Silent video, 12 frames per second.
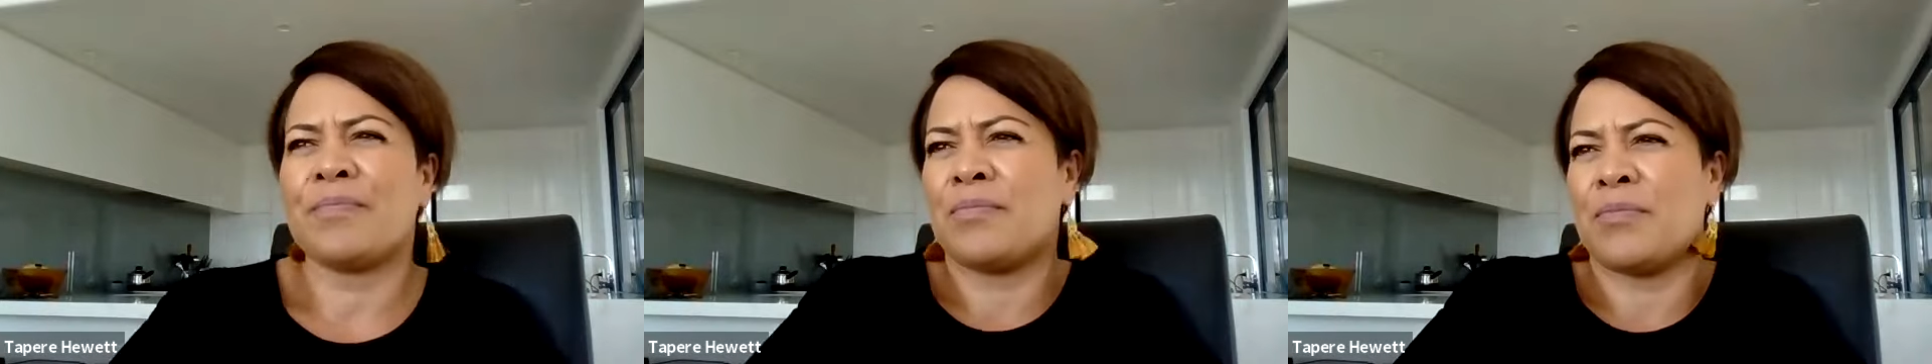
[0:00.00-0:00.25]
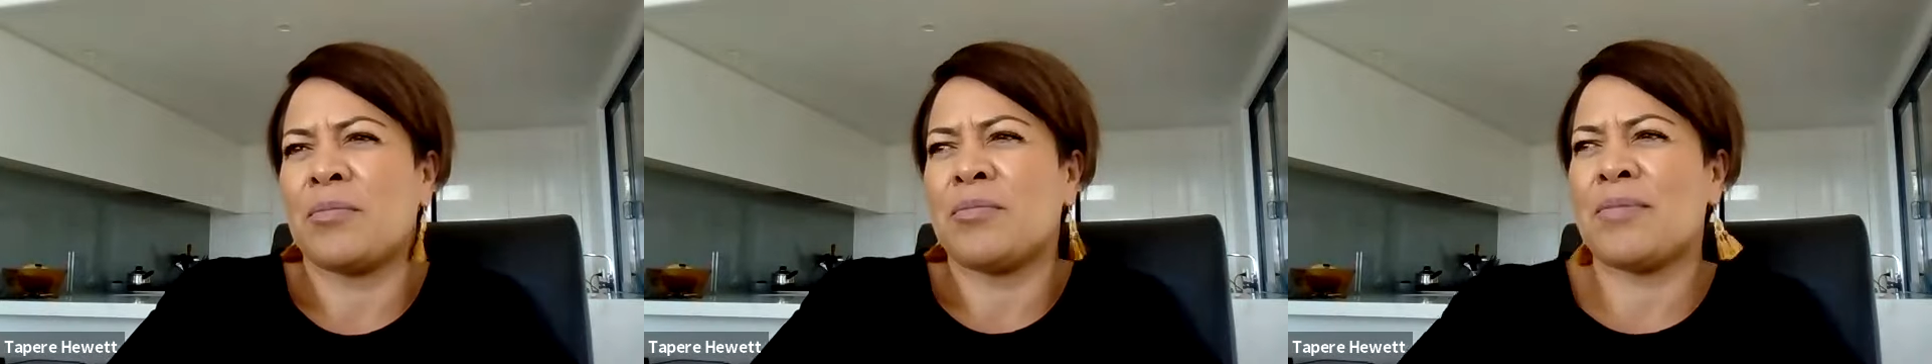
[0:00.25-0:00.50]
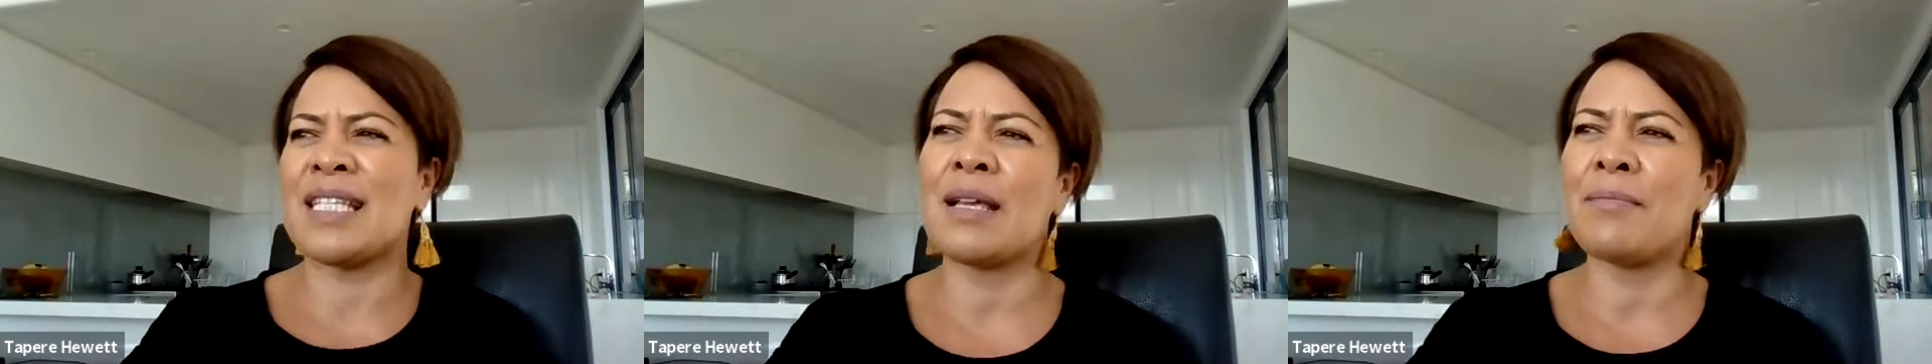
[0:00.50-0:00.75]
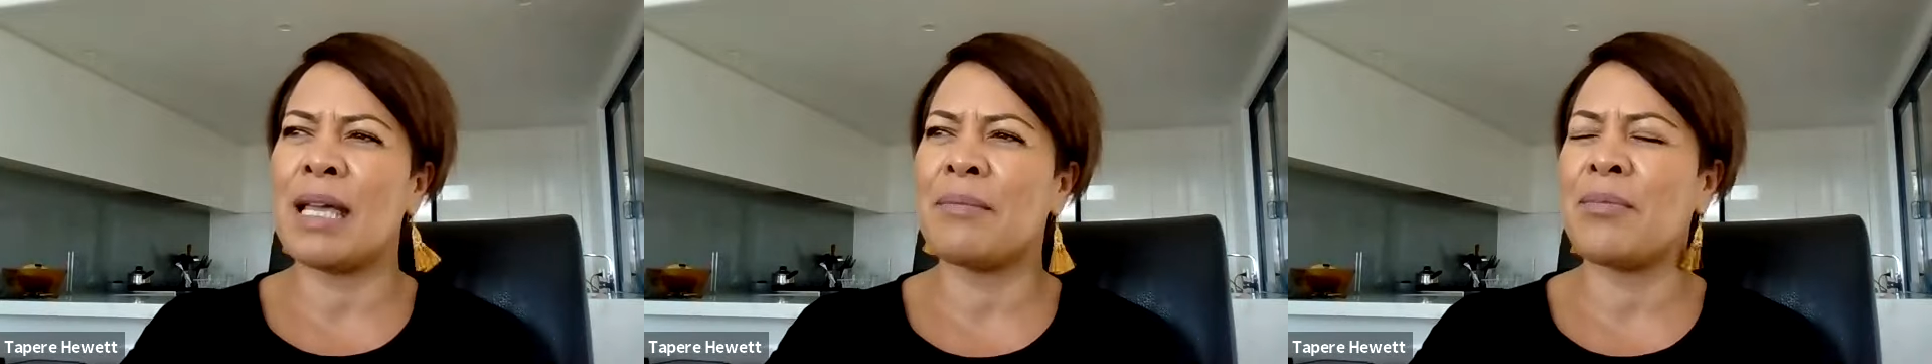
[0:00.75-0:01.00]
probably
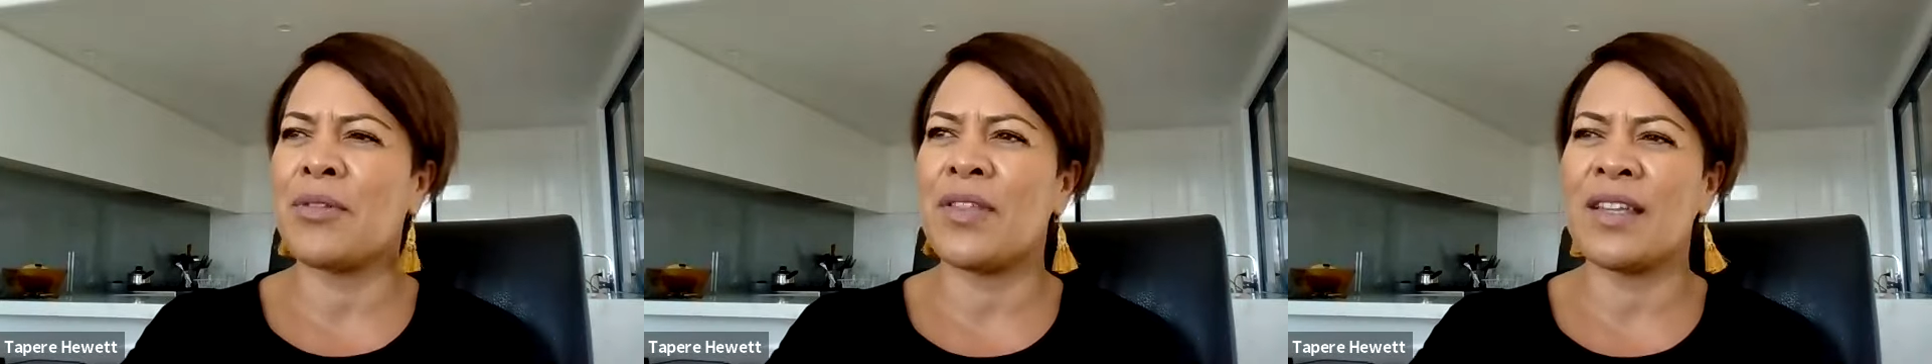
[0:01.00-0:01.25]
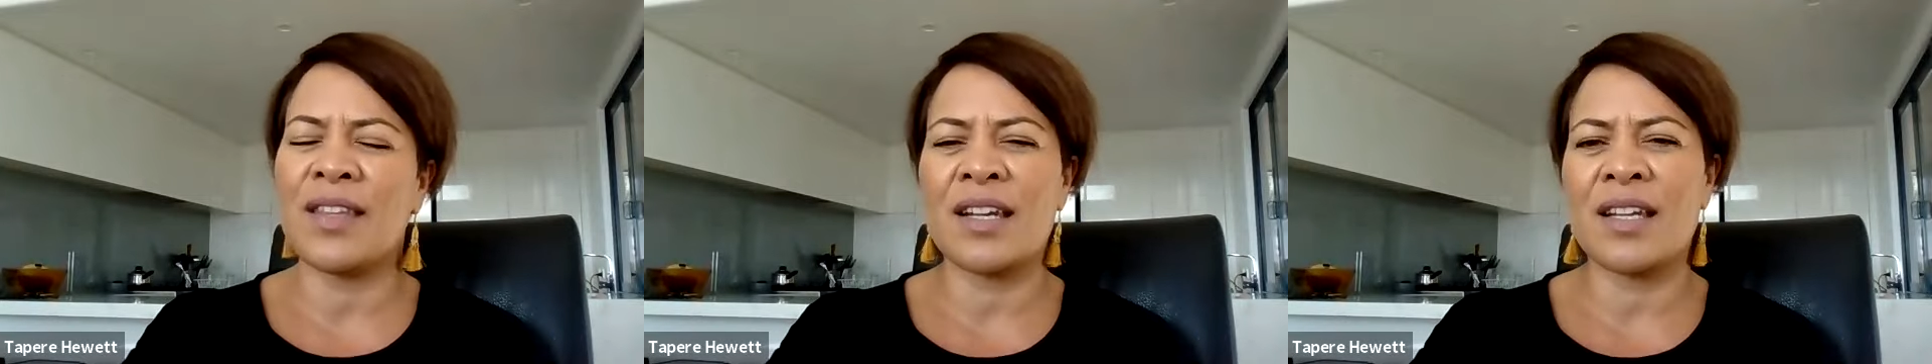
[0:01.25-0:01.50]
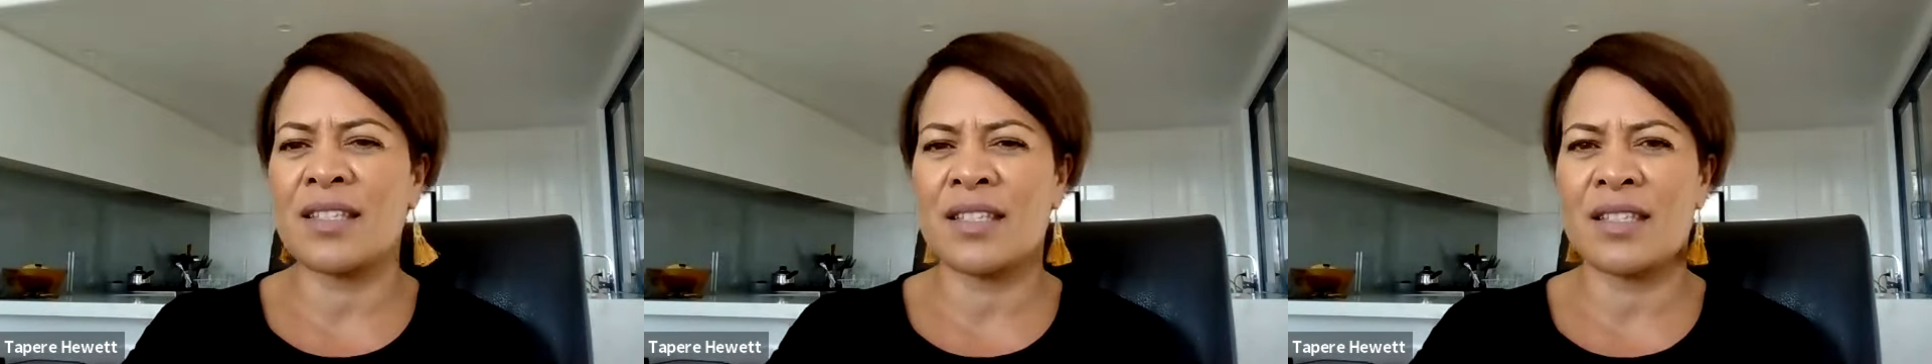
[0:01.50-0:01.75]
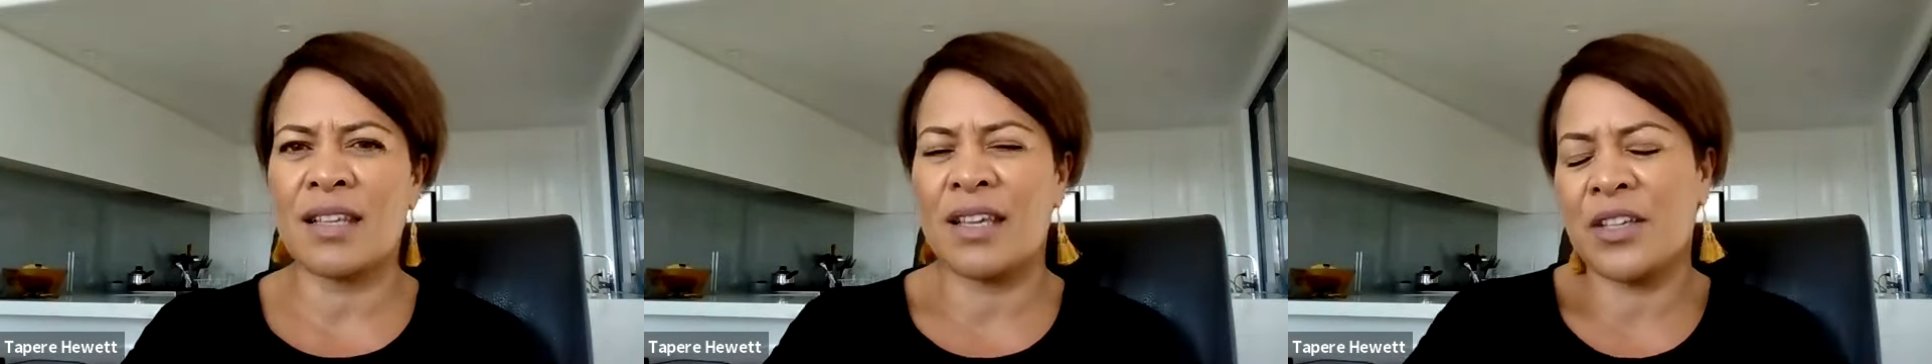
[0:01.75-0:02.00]
some people think that
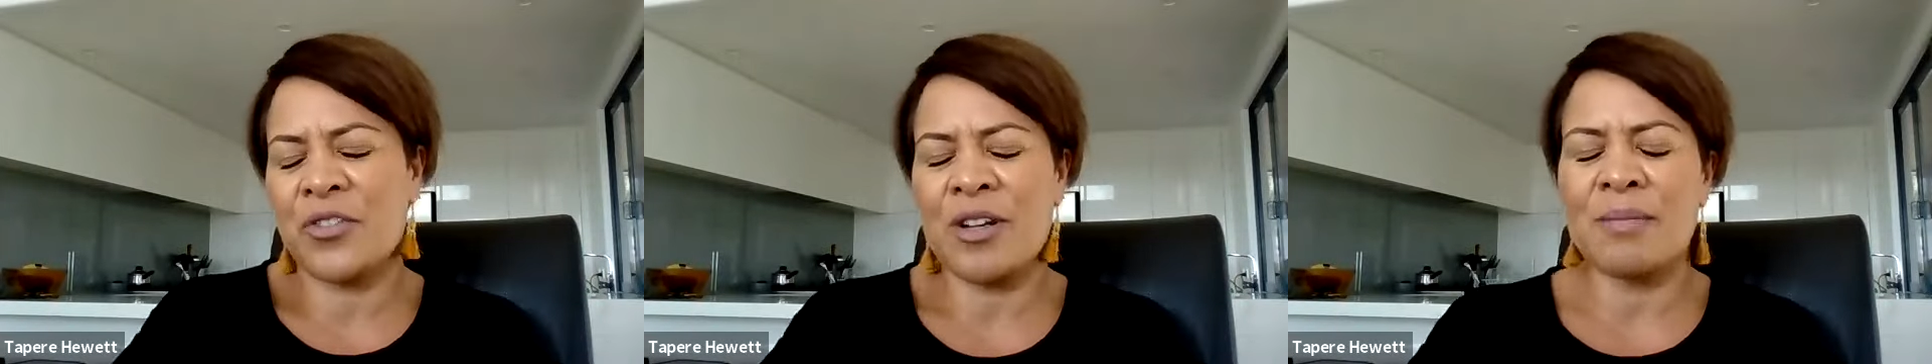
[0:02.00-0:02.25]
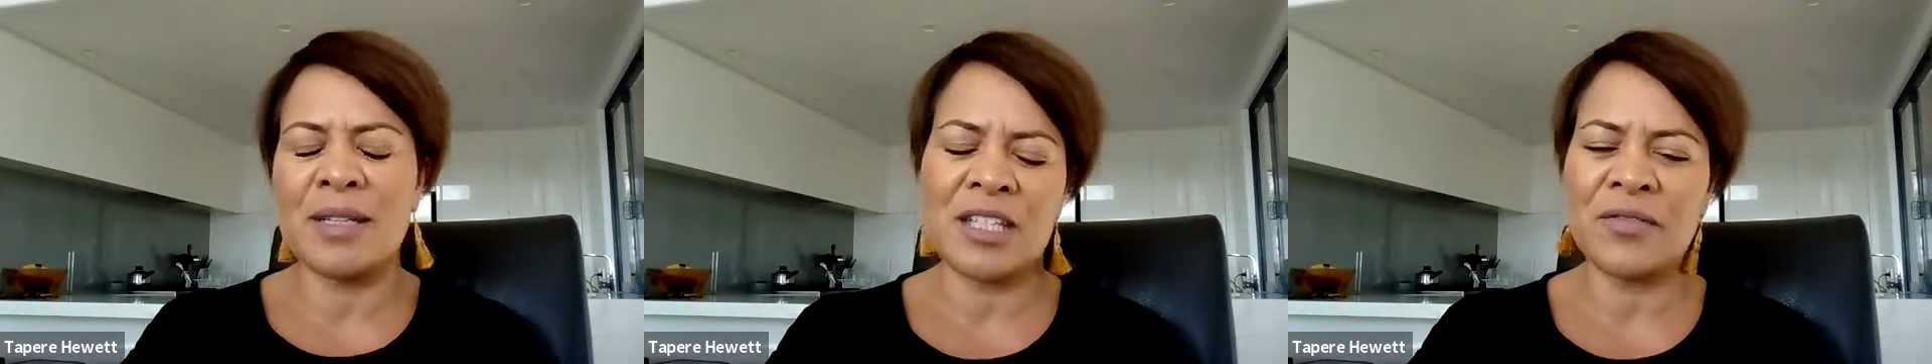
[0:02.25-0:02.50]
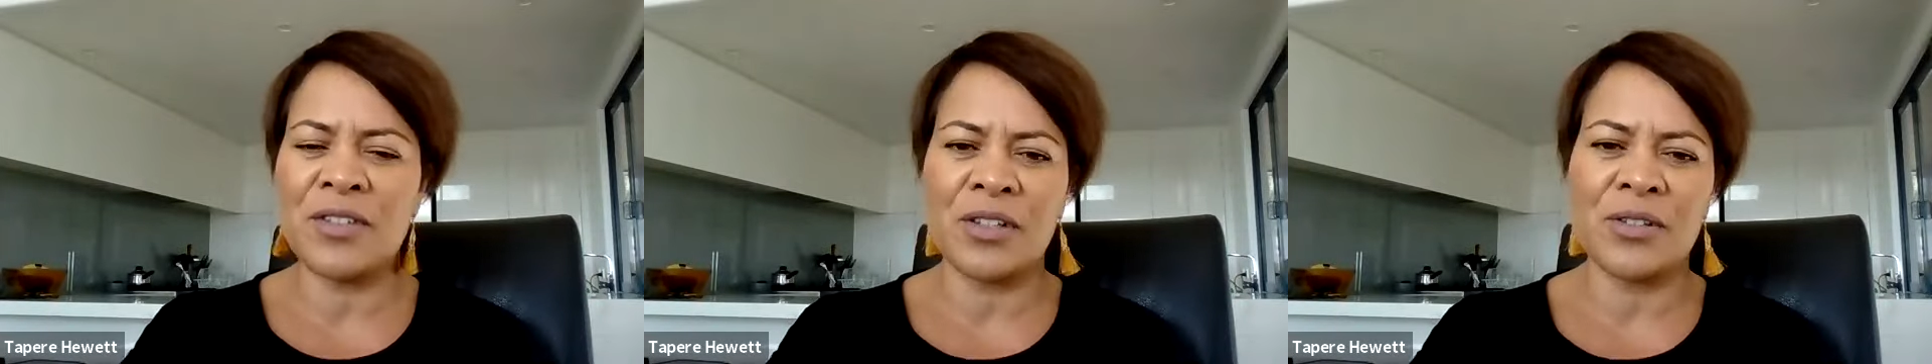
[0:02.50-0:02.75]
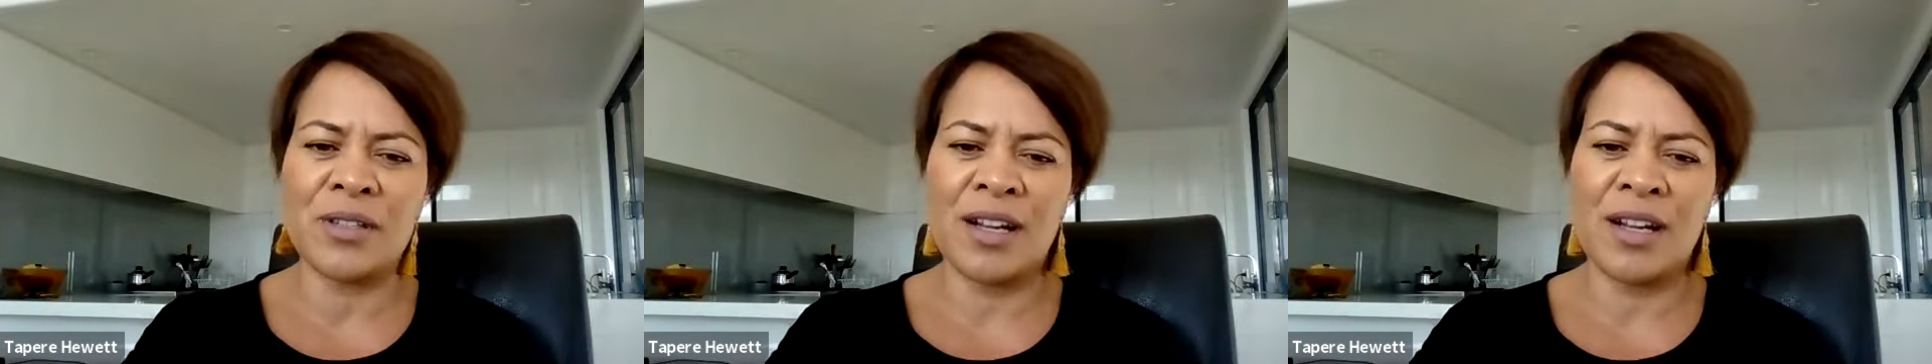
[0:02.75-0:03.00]
it's extremely
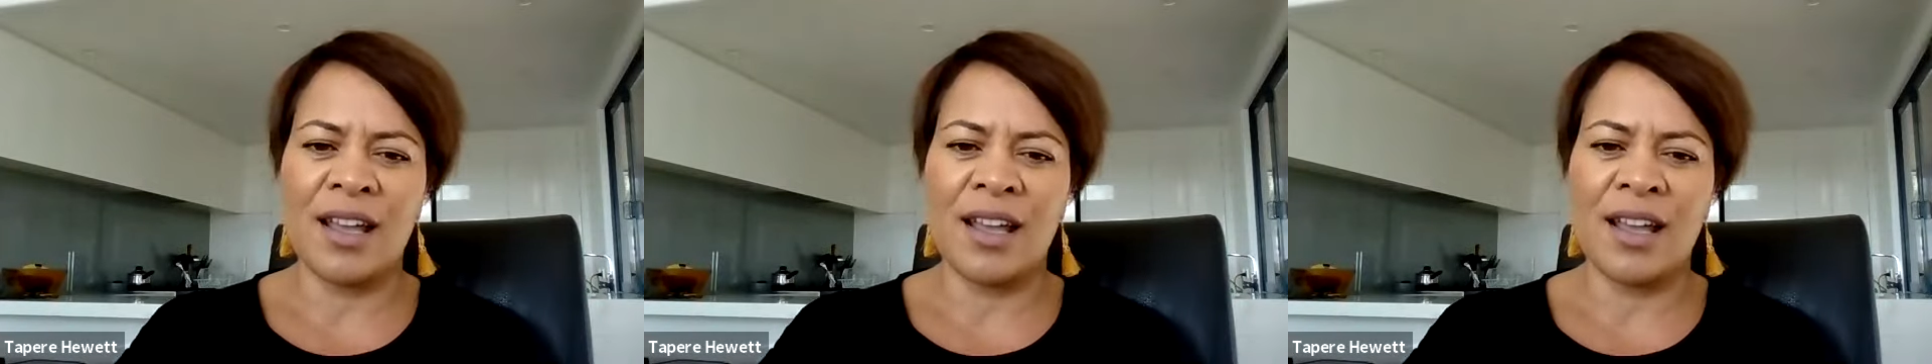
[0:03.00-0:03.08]
difficult.